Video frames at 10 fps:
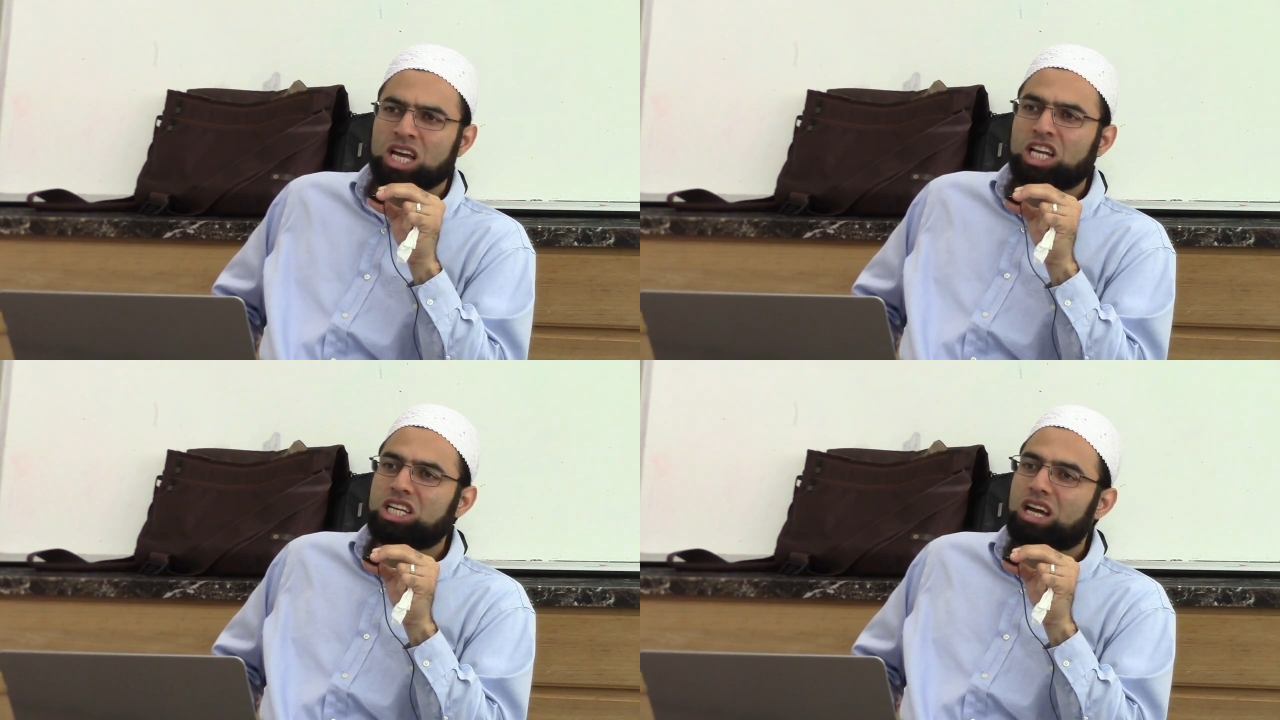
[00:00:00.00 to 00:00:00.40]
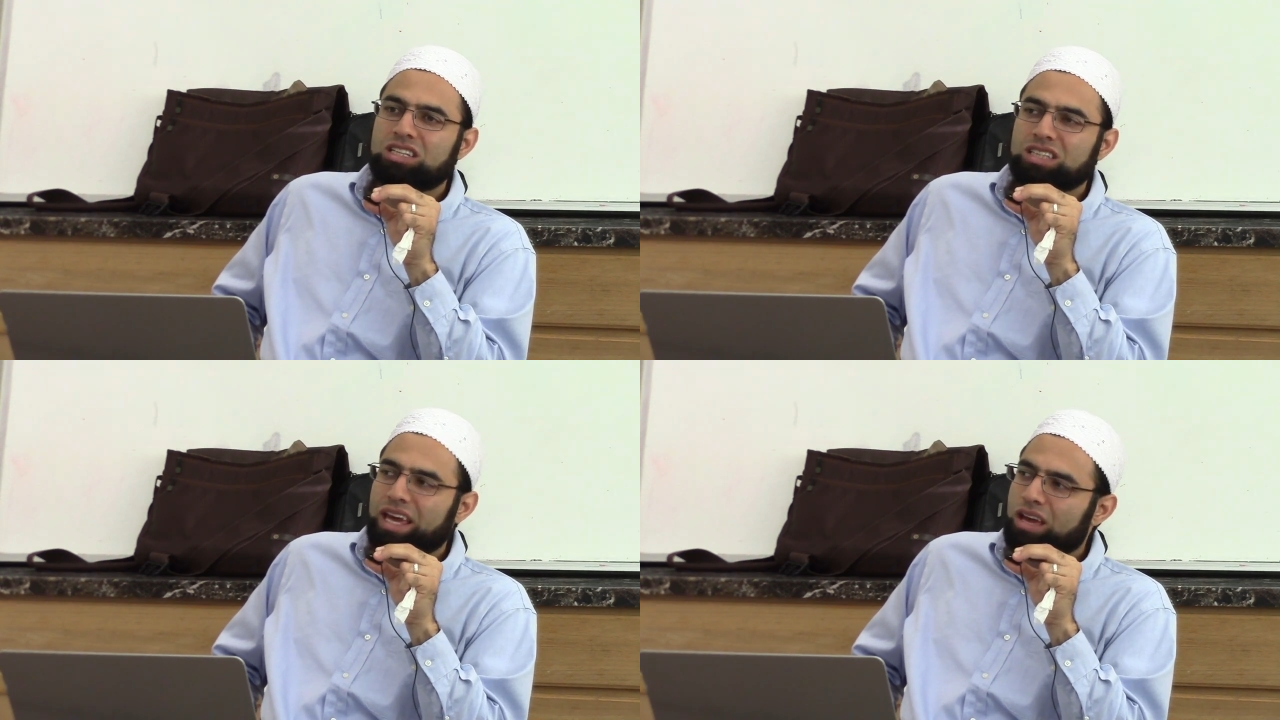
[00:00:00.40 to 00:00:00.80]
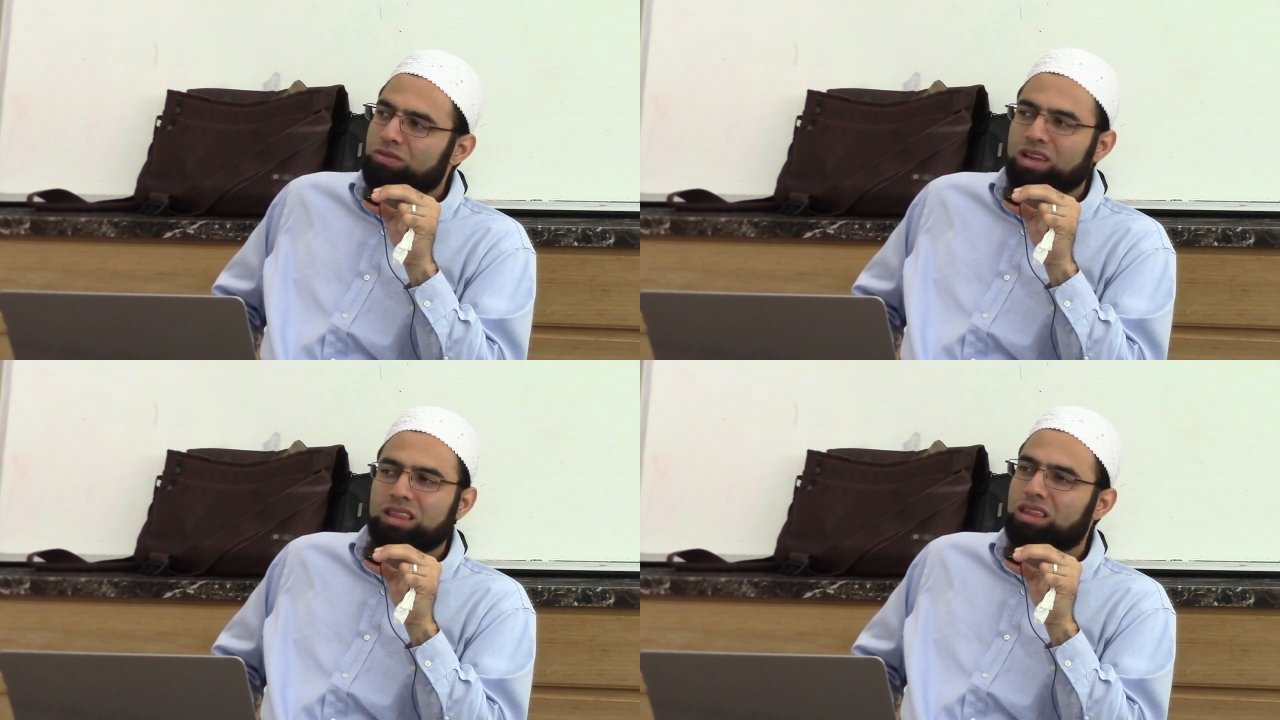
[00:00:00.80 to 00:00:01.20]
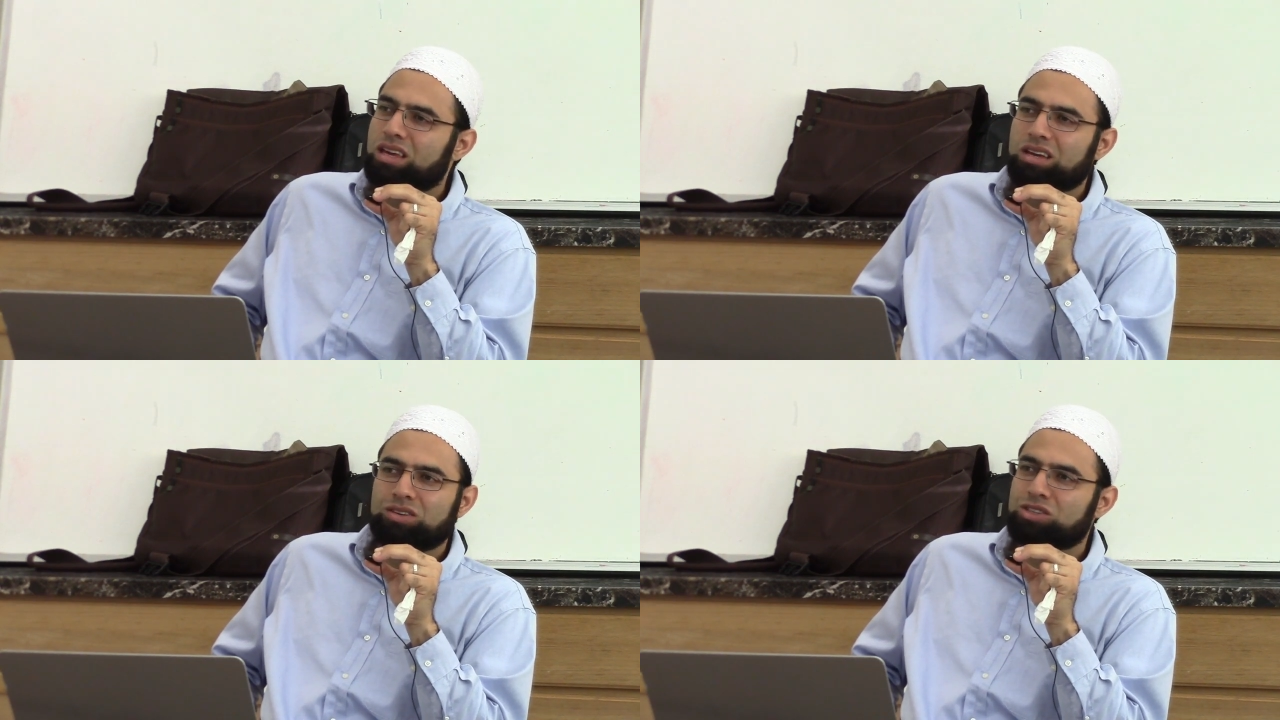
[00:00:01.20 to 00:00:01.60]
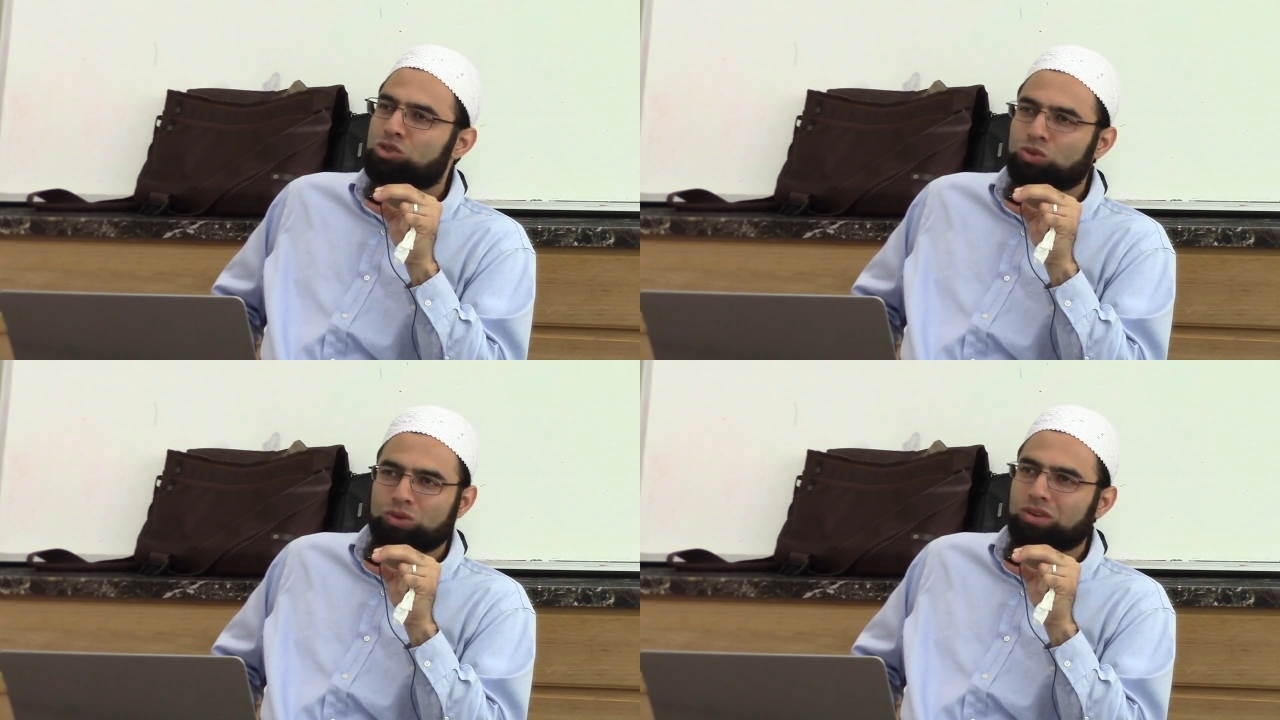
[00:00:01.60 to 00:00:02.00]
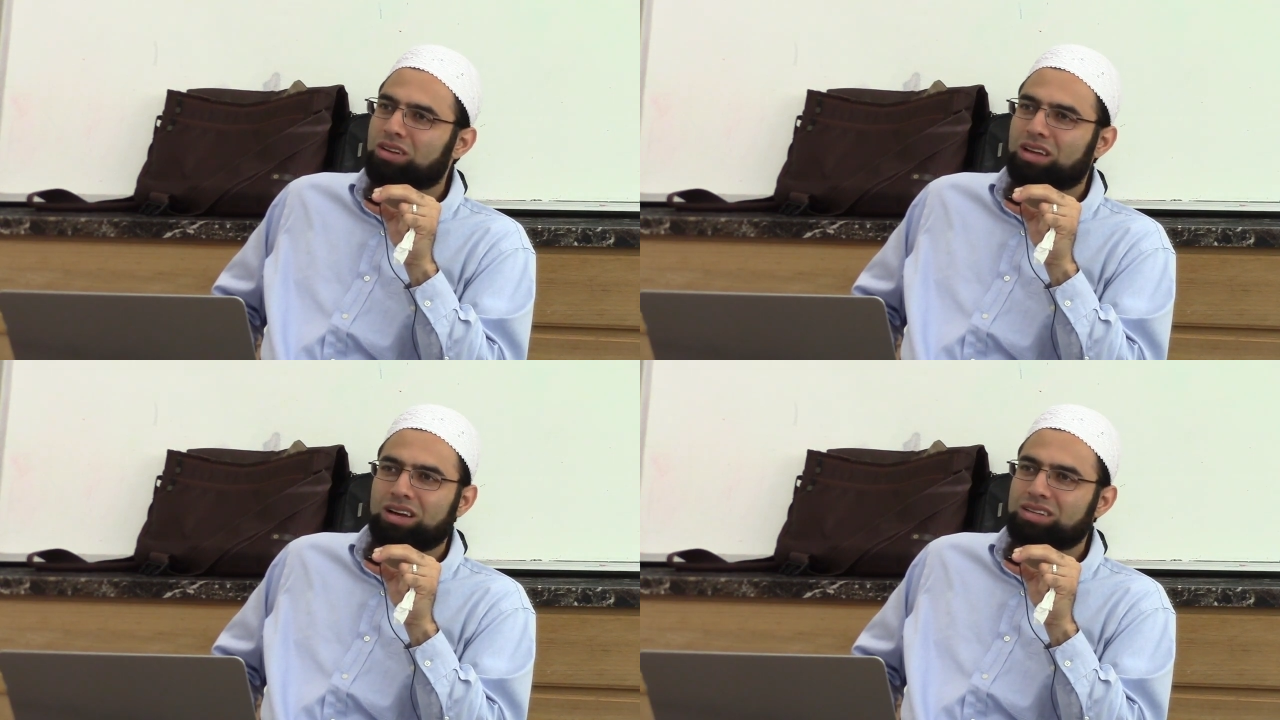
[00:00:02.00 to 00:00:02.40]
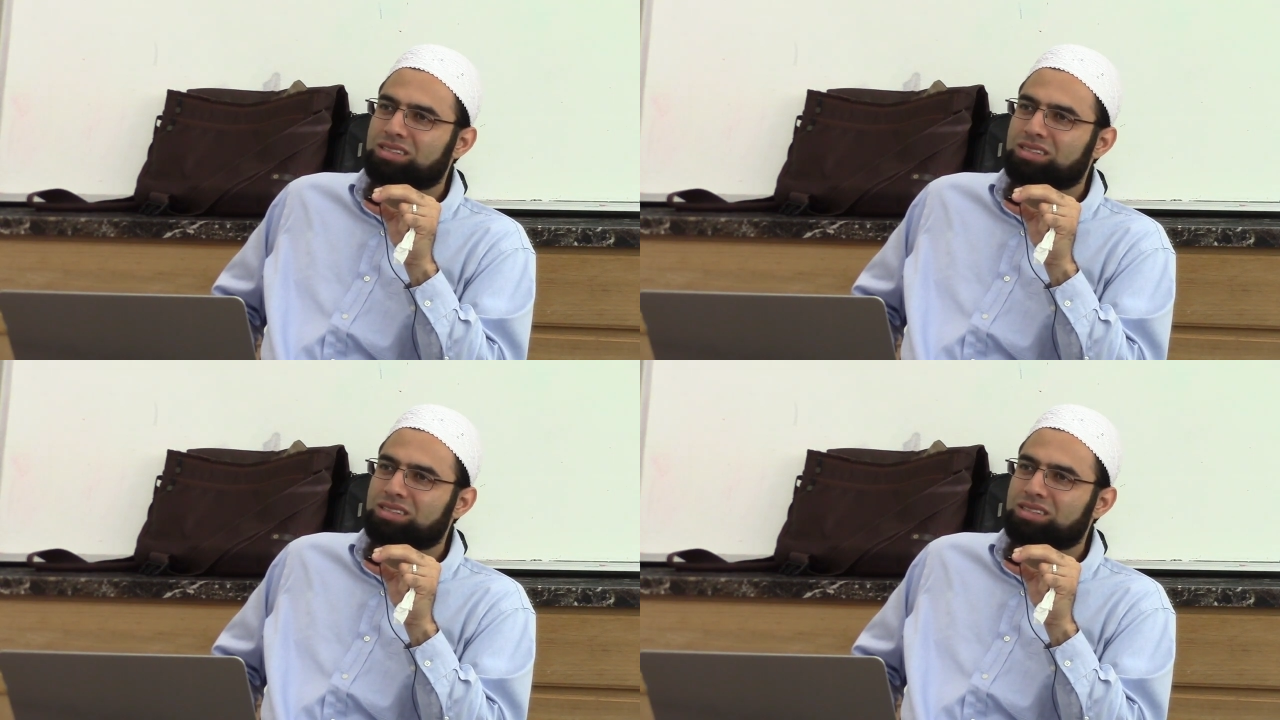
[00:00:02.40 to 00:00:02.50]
not everything Rasulullah